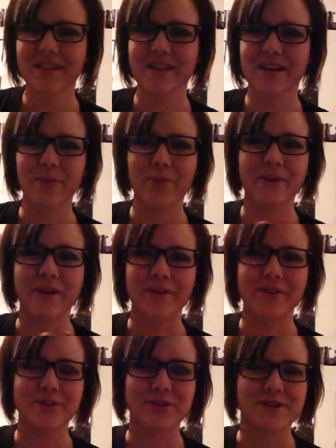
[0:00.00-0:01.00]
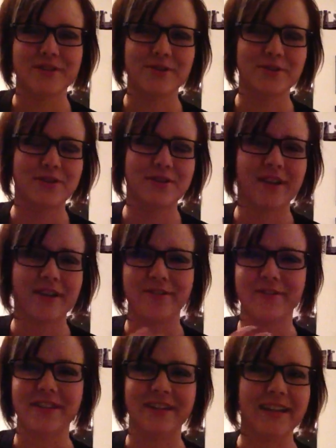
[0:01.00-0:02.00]
I pull out this
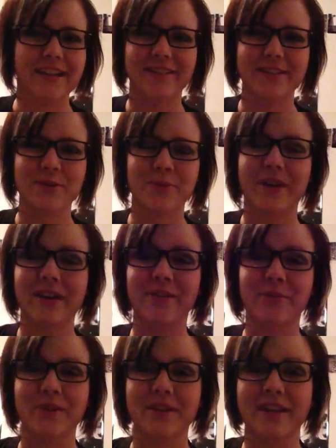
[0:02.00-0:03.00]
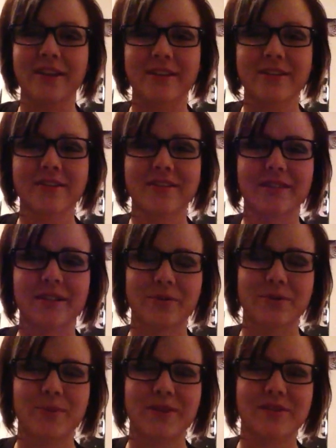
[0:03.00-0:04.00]
stuff, and I give it to him, and I give him a letter. It
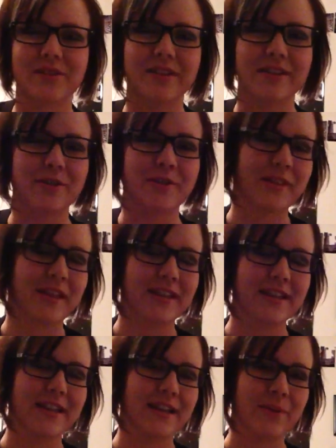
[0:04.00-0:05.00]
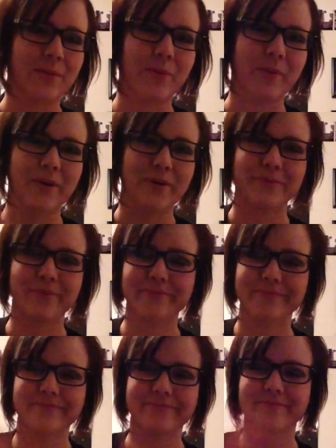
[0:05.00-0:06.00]
was basically a letter thanking him about
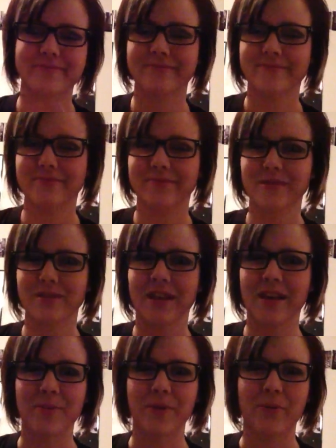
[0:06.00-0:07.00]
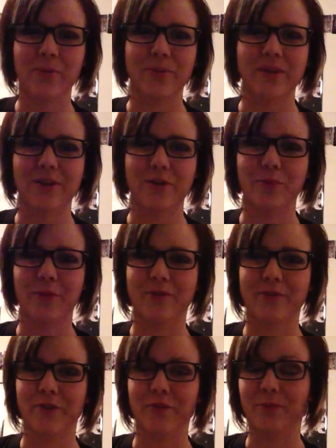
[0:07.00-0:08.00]
him helping me get over my
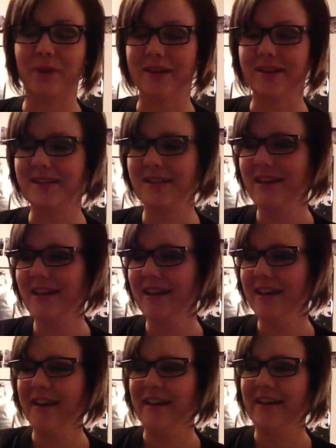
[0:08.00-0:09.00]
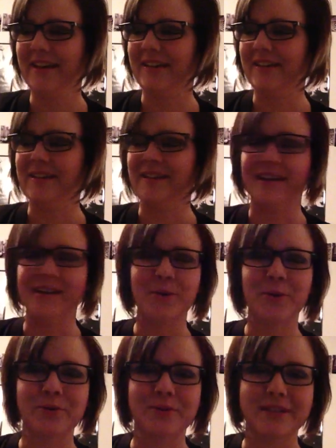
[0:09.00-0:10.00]
fear of bugs. And I
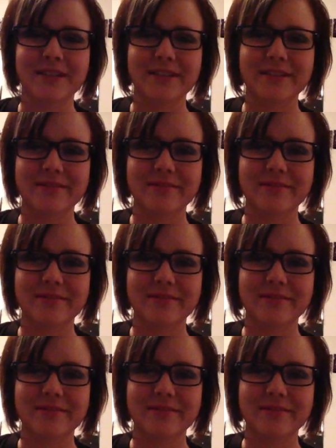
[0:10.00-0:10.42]
totally